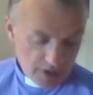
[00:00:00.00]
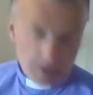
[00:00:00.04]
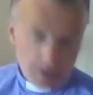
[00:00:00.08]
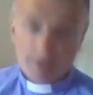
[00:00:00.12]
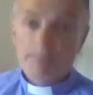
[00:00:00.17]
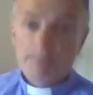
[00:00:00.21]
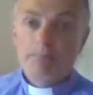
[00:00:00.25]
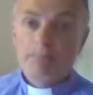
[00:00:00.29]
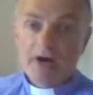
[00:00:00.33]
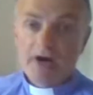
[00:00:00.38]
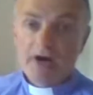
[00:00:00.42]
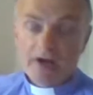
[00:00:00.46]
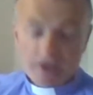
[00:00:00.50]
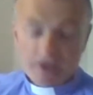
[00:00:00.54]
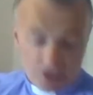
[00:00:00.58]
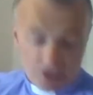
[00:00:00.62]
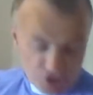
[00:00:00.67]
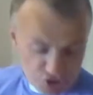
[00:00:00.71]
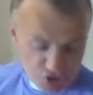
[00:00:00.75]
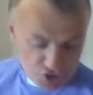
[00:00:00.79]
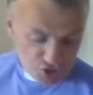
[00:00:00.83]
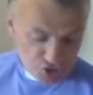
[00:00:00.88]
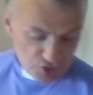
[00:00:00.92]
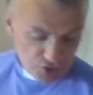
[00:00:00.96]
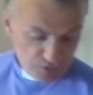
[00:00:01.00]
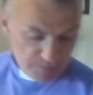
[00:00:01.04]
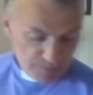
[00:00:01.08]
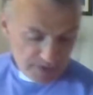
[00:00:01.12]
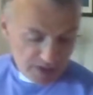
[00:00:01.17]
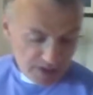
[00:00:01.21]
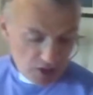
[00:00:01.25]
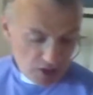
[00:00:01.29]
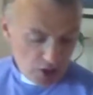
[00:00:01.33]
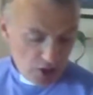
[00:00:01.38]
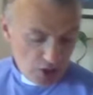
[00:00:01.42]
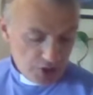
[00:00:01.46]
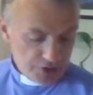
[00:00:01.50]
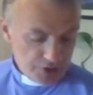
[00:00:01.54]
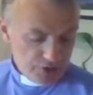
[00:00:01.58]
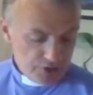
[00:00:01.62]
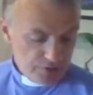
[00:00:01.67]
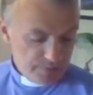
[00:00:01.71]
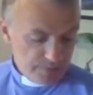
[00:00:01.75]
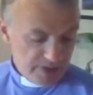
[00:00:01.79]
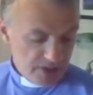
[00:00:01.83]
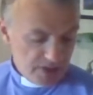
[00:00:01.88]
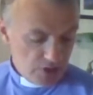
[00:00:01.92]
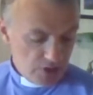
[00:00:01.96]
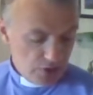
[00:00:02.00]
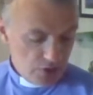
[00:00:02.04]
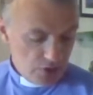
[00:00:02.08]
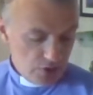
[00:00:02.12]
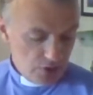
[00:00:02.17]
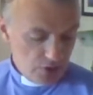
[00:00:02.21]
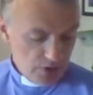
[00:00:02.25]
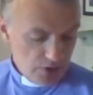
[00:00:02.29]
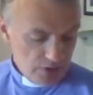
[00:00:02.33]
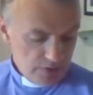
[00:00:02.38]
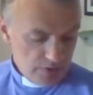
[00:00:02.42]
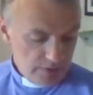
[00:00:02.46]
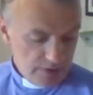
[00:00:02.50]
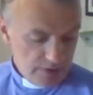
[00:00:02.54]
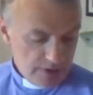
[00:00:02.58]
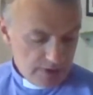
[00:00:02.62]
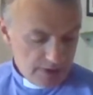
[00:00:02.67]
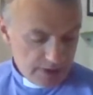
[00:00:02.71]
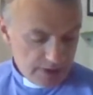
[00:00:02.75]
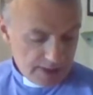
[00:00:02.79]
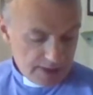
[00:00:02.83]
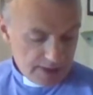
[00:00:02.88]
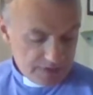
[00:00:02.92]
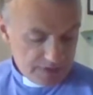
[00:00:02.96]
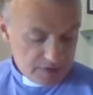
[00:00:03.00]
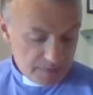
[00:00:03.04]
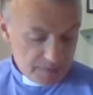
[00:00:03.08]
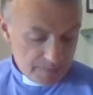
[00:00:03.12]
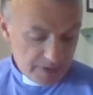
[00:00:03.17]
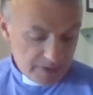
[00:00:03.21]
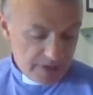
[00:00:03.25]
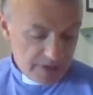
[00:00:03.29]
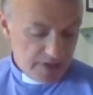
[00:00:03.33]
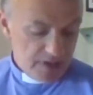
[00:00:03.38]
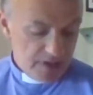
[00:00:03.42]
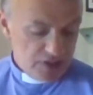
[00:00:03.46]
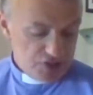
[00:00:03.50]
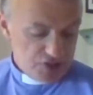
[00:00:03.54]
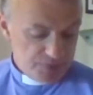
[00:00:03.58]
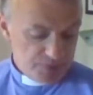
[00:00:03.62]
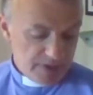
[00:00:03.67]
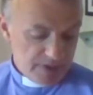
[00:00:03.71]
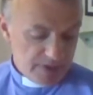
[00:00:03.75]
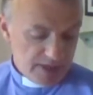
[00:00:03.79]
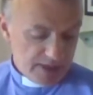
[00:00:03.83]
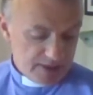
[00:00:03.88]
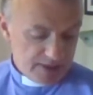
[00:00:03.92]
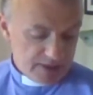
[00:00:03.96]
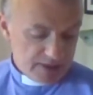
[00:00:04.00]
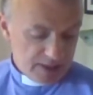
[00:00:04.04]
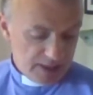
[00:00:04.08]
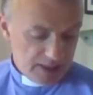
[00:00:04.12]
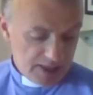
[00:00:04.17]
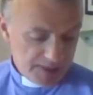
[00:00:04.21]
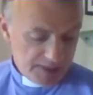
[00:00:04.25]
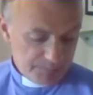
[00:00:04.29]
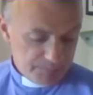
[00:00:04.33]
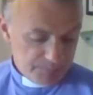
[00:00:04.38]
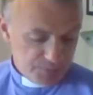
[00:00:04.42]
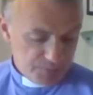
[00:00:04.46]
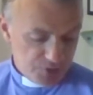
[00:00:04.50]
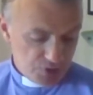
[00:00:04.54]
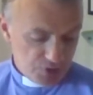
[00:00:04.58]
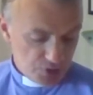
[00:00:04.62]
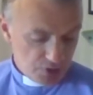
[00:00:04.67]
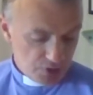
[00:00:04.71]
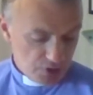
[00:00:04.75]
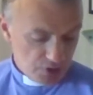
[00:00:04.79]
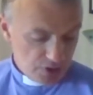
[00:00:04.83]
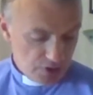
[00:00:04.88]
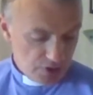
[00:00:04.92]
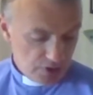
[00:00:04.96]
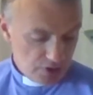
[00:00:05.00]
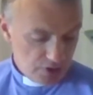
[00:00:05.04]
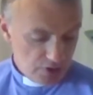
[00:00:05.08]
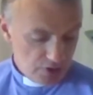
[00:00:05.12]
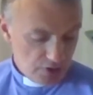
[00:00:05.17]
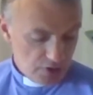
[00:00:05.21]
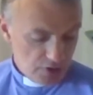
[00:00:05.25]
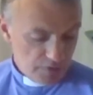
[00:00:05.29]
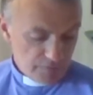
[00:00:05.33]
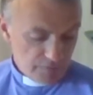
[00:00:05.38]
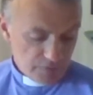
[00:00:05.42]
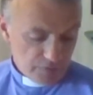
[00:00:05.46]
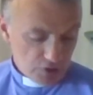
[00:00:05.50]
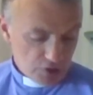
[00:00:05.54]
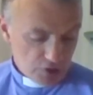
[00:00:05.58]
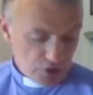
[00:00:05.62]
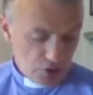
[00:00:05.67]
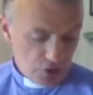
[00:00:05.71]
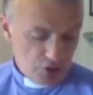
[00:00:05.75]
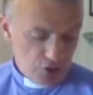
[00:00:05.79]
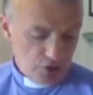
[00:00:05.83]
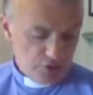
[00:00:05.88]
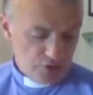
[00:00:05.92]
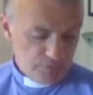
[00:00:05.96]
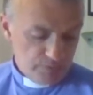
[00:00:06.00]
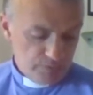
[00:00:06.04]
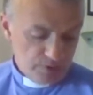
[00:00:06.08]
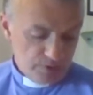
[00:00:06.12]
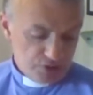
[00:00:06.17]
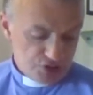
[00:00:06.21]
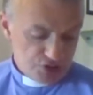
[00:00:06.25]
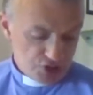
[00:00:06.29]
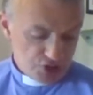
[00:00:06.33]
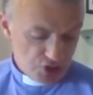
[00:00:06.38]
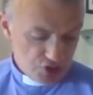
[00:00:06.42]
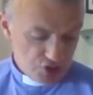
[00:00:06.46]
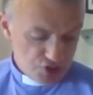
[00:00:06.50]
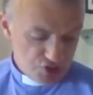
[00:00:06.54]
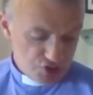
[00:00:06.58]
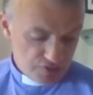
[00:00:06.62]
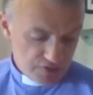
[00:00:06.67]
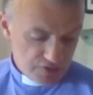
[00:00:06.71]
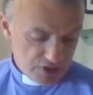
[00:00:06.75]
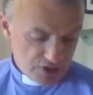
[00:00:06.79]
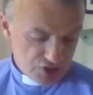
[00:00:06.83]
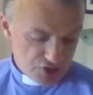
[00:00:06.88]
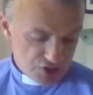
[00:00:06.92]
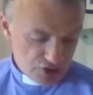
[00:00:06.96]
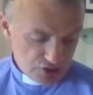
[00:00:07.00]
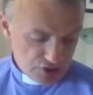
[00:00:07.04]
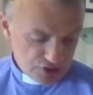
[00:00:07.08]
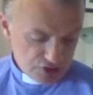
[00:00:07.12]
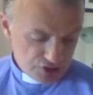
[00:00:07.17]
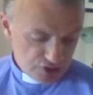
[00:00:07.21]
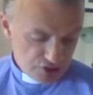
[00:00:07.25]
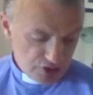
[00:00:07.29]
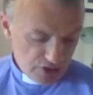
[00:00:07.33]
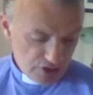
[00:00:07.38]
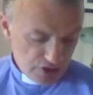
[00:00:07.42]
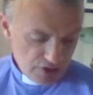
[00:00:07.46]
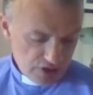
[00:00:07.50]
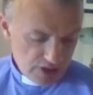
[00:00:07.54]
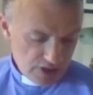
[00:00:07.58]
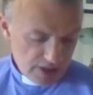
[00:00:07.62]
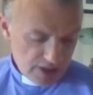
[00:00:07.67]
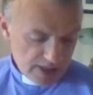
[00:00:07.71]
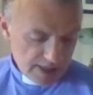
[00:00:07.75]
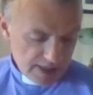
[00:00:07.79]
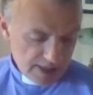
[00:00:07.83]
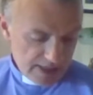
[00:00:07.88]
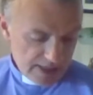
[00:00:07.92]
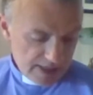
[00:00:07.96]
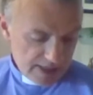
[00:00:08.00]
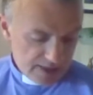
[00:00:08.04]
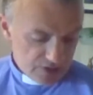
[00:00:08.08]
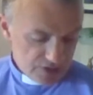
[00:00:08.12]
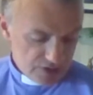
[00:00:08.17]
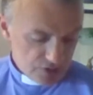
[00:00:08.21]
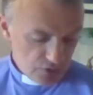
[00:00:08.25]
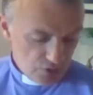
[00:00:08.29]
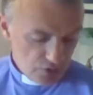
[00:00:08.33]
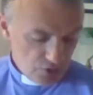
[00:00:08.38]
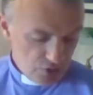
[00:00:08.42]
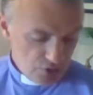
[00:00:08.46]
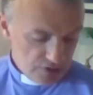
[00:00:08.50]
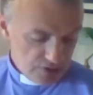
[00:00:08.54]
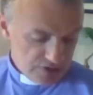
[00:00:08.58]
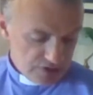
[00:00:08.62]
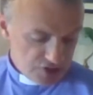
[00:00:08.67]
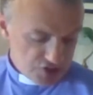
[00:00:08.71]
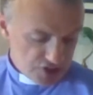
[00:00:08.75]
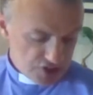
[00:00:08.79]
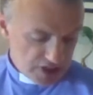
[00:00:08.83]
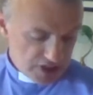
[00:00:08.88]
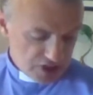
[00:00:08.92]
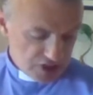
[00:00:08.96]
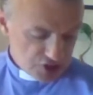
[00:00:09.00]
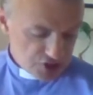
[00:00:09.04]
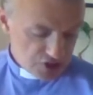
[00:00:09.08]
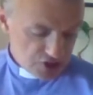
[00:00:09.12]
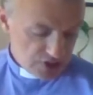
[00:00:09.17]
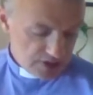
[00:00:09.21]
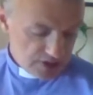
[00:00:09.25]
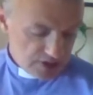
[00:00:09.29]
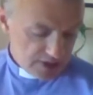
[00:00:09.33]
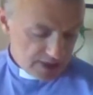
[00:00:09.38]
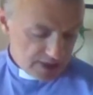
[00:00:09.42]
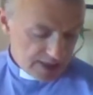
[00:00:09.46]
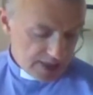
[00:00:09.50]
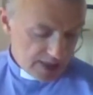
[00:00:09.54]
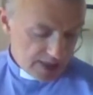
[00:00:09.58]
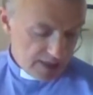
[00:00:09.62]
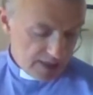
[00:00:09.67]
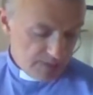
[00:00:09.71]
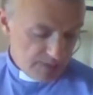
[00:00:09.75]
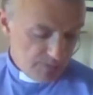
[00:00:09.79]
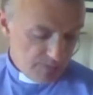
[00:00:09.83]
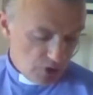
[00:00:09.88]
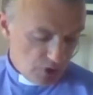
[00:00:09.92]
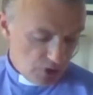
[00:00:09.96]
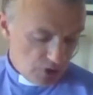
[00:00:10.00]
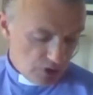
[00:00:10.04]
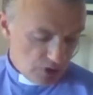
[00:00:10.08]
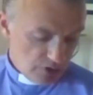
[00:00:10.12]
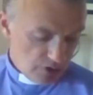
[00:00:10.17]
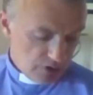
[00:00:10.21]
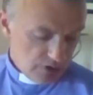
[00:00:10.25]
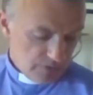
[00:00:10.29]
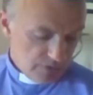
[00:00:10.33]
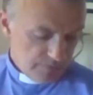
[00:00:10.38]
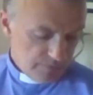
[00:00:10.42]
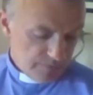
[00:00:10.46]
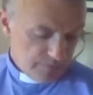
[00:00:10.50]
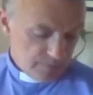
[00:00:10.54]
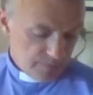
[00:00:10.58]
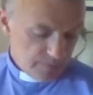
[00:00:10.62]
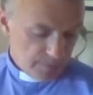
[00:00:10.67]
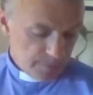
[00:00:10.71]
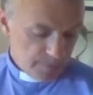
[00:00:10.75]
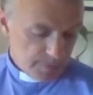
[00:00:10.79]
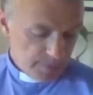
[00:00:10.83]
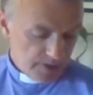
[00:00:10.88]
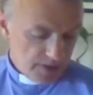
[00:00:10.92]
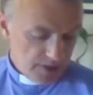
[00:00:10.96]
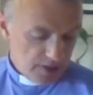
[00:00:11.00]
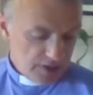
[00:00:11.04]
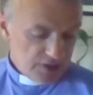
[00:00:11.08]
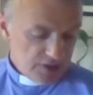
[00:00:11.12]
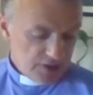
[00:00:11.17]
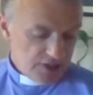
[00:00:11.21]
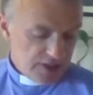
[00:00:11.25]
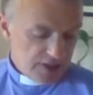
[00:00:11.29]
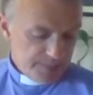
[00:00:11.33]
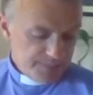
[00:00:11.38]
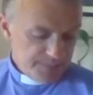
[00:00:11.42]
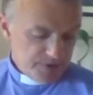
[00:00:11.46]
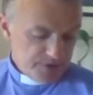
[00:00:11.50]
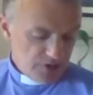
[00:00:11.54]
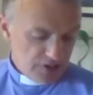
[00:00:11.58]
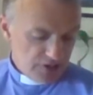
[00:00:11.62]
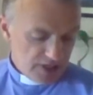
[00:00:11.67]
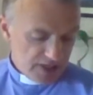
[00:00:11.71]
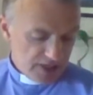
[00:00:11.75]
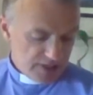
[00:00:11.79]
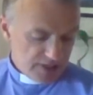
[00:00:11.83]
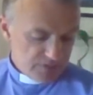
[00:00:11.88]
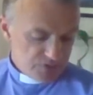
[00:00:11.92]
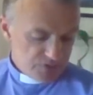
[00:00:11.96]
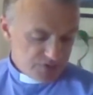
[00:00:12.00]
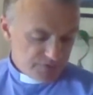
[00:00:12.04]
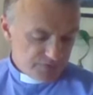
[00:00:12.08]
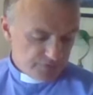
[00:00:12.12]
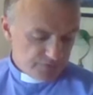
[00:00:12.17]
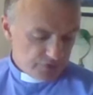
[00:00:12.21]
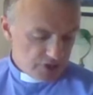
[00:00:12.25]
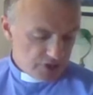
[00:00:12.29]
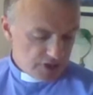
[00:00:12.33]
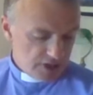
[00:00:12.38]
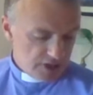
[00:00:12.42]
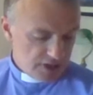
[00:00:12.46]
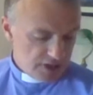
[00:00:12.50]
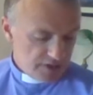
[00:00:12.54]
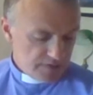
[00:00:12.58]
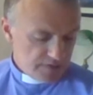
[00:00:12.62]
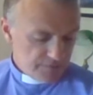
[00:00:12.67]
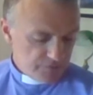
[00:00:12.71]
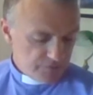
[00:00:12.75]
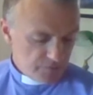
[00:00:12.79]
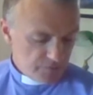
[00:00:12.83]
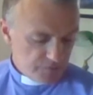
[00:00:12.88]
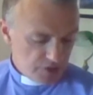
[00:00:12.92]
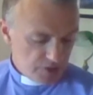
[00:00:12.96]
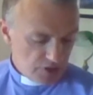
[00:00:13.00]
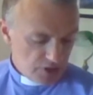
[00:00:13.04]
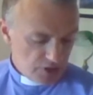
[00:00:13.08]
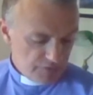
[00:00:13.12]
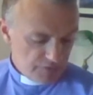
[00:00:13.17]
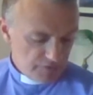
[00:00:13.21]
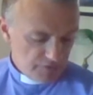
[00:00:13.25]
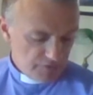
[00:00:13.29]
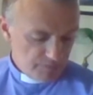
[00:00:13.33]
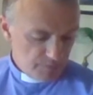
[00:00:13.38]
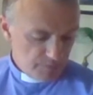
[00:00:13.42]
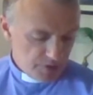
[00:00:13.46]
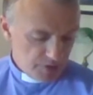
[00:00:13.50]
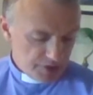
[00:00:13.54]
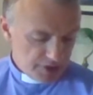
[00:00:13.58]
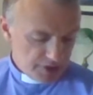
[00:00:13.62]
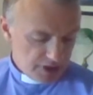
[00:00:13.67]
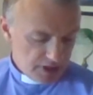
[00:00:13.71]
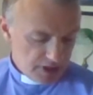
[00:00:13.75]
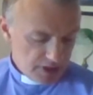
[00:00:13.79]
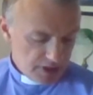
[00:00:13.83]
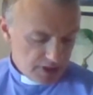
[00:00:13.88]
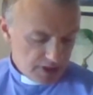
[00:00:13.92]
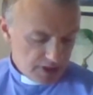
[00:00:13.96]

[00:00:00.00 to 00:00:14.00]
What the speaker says: Marriage should be honoured by all, and the marriage bed kept pure, for God will judge the adulterer and all the sexually immoral. Keep your lives free from the love of money,